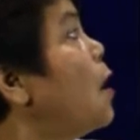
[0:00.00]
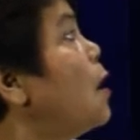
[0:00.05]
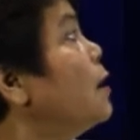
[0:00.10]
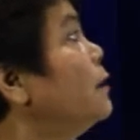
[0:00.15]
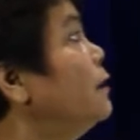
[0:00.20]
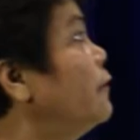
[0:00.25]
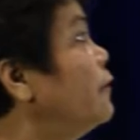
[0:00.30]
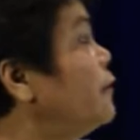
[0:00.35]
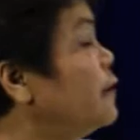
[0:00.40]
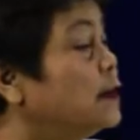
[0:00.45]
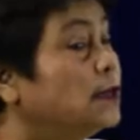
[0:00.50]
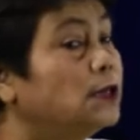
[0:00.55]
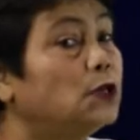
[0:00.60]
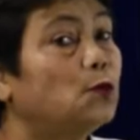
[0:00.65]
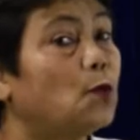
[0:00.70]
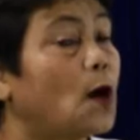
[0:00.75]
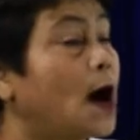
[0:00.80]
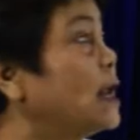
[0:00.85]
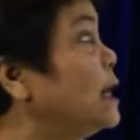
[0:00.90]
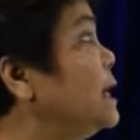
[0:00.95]
the first
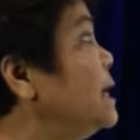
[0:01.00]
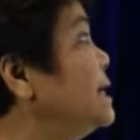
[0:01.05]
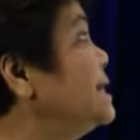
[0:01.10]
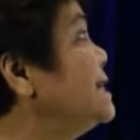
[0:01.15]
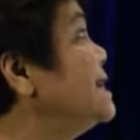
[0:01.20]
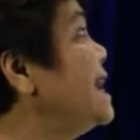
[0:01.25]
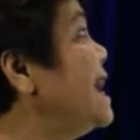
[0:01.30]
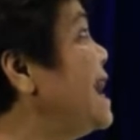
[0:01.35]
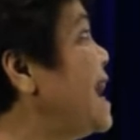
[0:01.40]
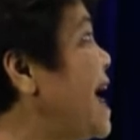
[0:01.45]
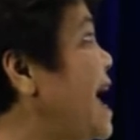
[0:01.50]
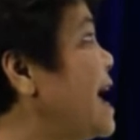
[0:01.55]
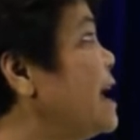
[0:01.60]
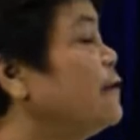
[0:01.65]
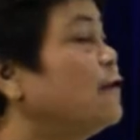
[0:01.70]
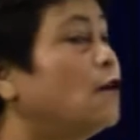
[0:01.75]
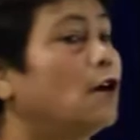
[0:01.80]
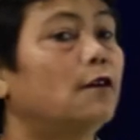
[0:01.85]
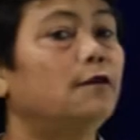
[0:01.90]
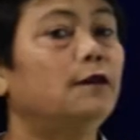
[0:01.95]
one is
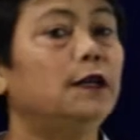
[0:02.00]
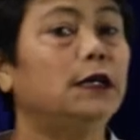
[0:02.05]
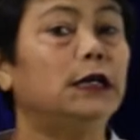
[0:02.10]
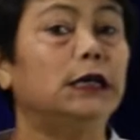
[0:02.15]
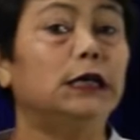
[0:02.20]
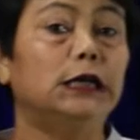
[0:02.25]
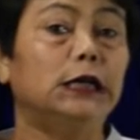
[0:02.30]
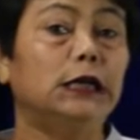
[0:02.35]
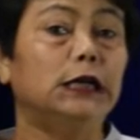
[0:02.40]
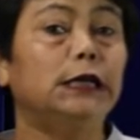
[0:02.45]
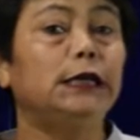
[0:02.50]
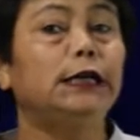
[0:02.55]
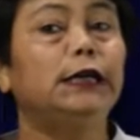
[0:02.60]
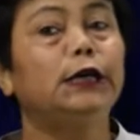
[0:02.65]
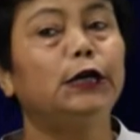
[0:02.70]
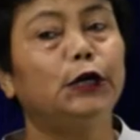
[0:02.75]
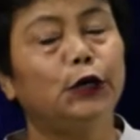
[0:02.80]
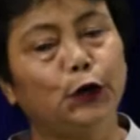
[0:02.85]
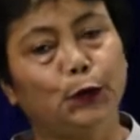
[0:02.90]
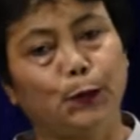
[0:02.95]
life of the
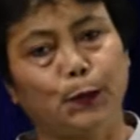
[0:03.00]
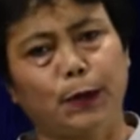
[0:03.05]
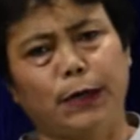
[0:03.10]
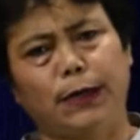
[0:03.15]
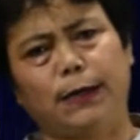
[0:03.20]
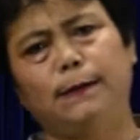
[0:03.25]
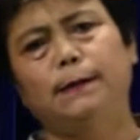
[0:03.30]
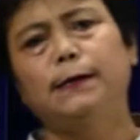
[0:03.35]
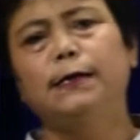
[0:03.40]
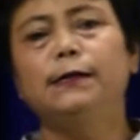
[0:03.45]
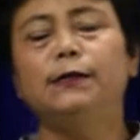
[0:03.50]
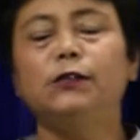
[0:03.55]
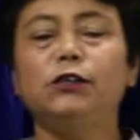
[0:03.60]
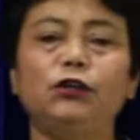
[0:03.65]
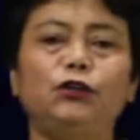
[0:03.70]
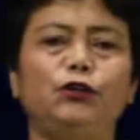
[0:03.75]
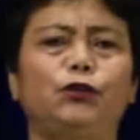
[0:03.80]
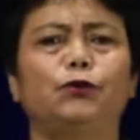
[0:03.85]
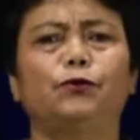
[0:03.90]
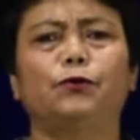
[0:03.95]
early human. See
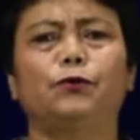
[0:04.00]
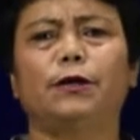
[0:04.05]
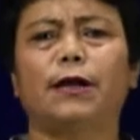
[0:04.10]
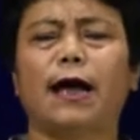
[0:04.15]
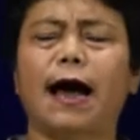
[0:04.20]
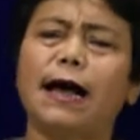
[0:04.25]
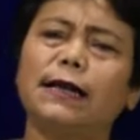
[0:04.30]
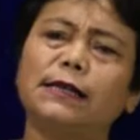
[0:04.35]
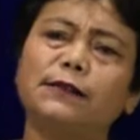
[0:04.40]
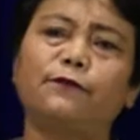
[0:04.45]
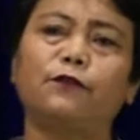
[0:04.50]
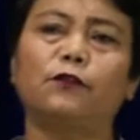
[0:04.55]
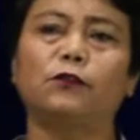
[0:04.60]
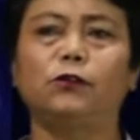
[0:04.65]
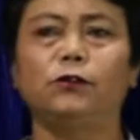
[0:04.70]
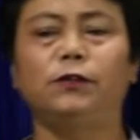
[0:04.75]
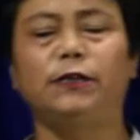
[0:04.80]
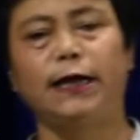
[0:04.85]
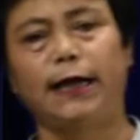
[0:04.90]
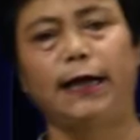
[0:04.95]
children, as for
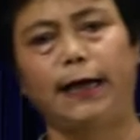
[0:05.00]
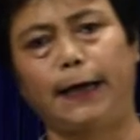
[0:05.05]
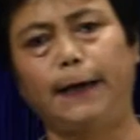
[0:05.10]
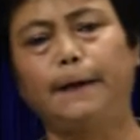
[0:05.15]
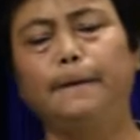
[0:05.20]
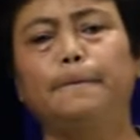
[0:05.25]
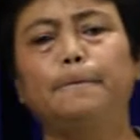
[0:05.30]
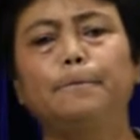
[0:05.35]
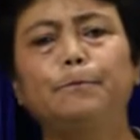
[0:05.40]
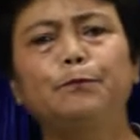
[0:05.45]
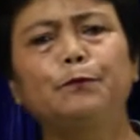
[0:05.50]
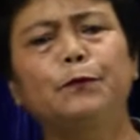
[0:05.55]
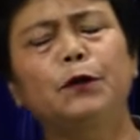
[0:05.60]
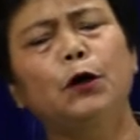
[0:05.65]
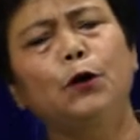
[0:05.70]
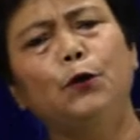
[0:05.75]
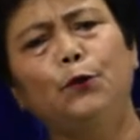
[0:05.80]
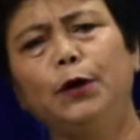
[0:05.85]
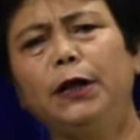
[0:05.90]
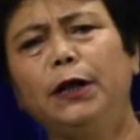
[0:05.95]
today,
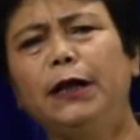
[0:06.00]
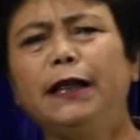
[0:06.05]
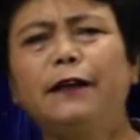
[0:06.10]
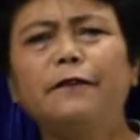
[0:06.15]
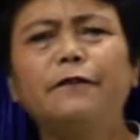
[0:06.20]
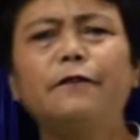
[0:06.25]
we live